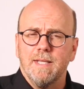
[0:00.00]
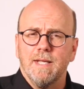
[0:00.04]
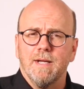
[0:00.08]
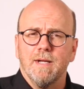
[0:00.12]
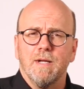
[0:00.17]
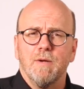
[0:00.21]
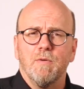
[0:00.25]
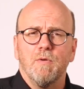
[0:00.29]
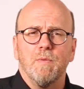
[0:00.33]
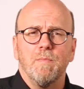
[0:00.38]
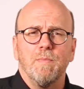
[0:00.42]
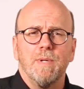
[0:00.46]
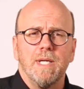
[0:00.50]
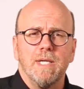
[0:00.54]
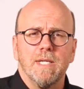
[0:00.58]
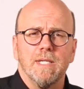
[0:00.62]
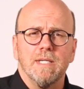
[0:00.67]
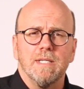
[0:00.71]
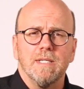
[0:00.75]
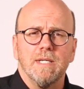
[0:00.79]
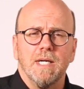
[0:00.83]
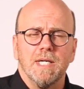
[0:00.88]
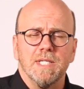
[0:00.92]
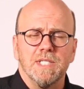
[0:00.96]
That it would be
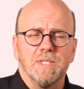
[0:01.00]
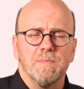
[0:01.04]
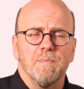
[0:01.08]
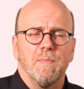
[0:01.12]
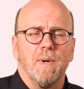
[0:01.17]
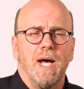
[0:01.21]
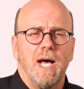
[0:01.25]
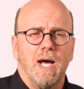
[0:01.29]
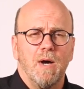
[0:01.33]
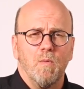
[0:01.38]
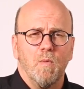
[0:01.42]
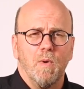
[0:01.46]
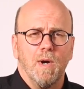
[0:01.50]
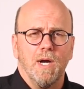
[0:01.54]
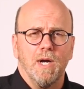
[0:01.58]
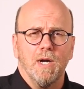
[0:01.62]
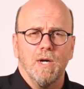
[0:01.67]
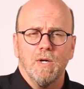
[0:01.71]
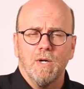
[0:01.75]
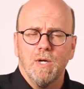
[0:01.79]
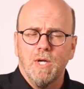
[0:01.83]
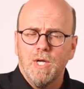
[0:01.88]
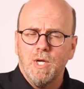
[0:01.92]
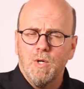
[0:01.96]
a, a, spot
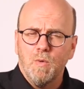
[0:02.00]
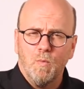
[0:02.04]
where